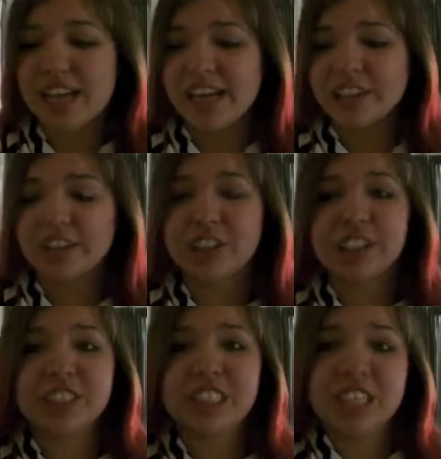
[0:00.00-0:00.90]

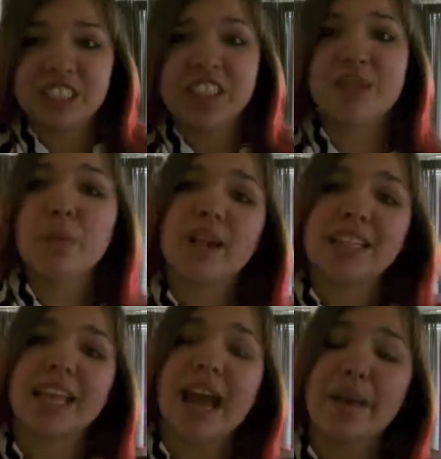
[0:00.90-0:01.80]
understood that she didn't want
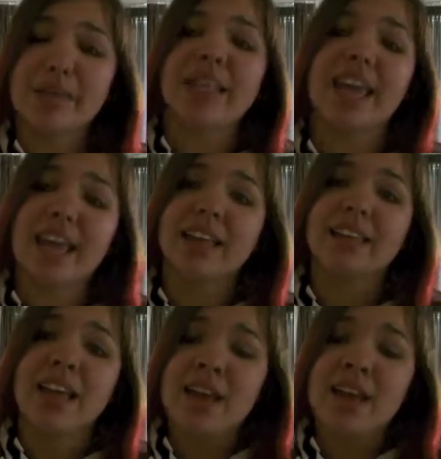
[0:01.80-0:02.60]
it to happen again,